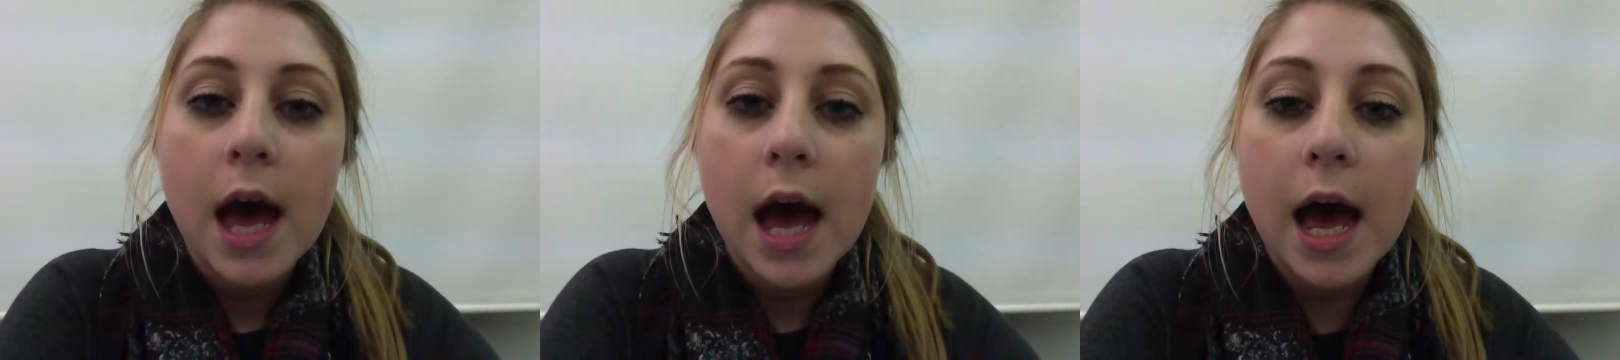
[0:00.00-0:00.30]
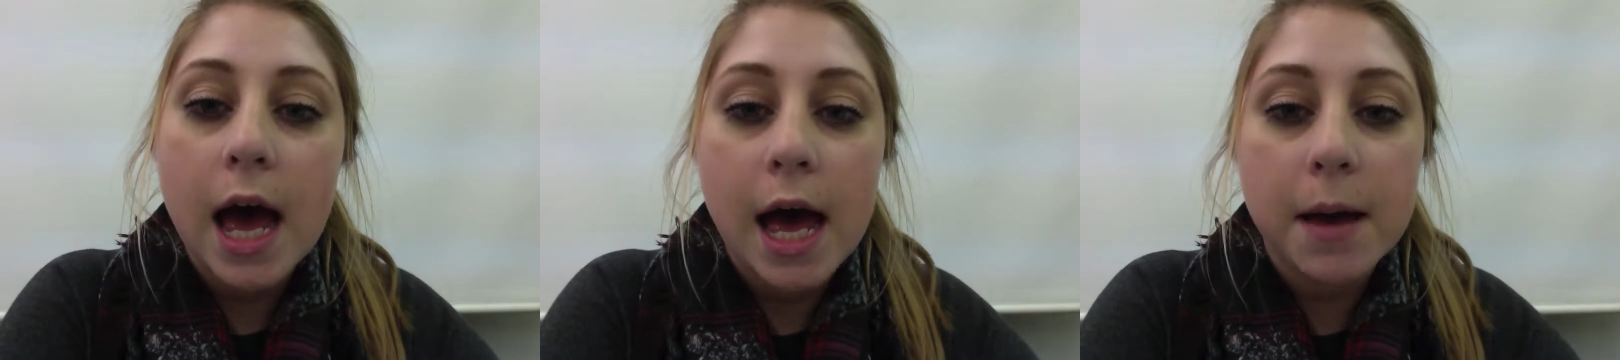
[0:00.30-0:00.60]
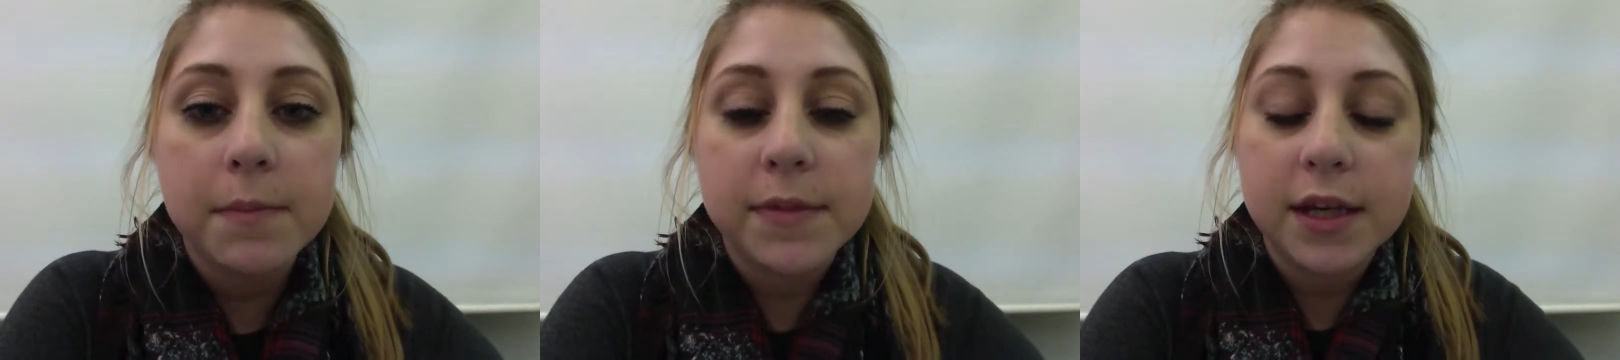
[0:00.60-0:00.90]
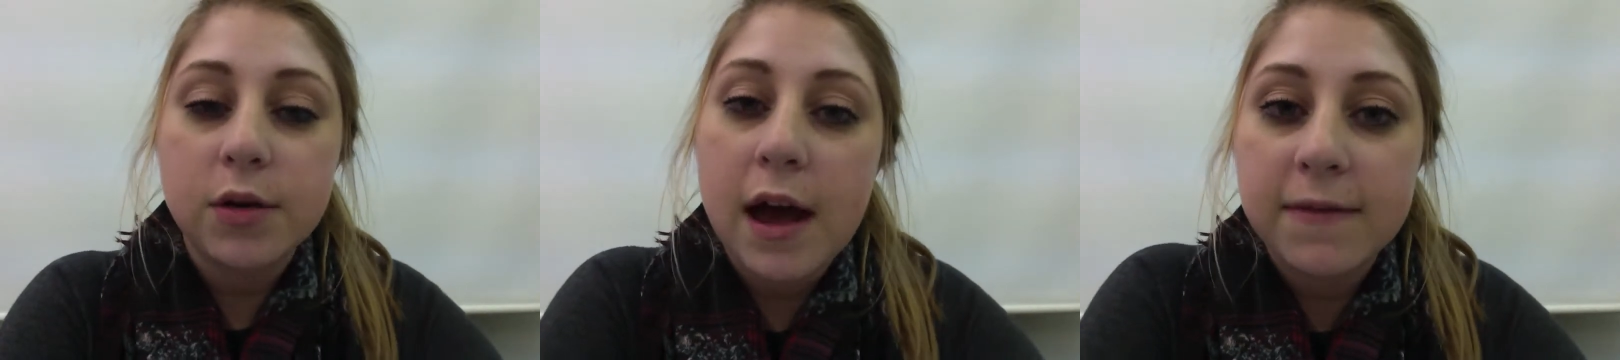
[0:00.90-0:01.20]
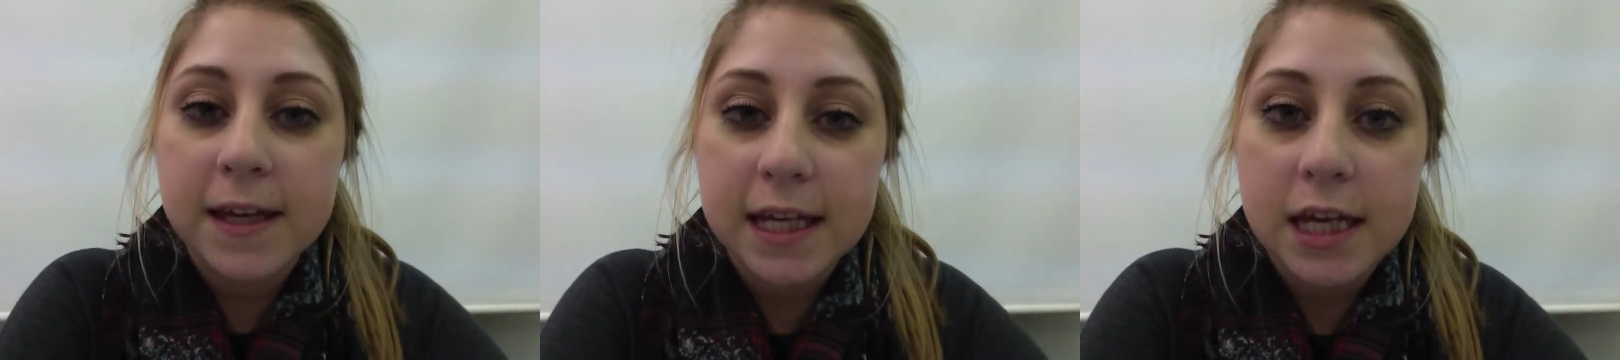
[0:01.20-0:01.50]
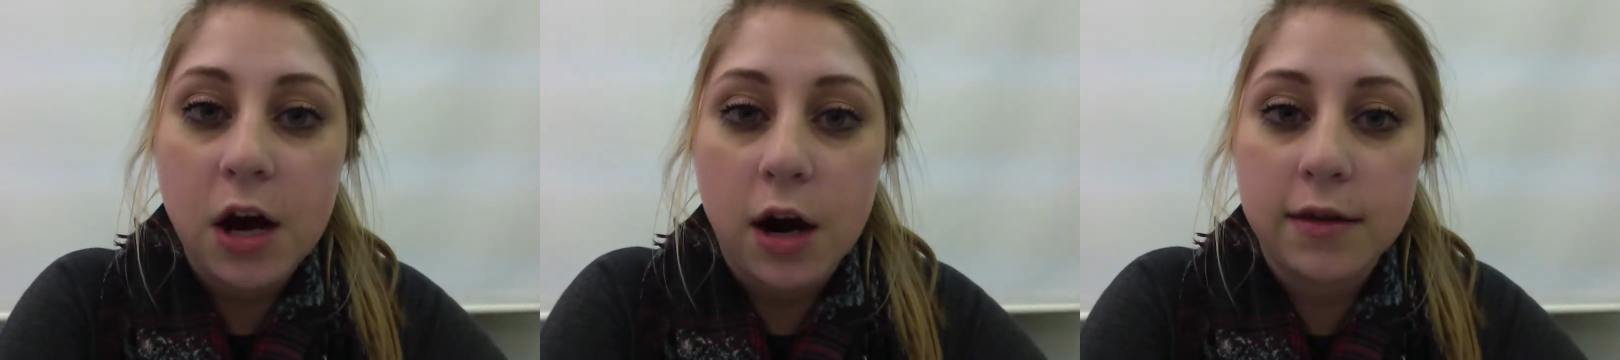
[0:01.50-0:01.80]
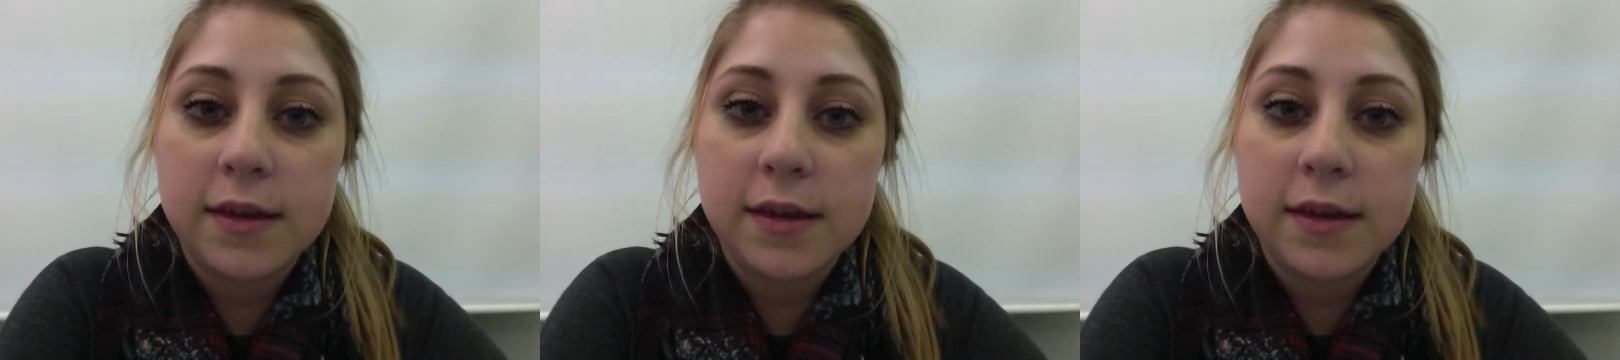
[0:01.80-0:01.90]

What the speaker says: Then you have the ER.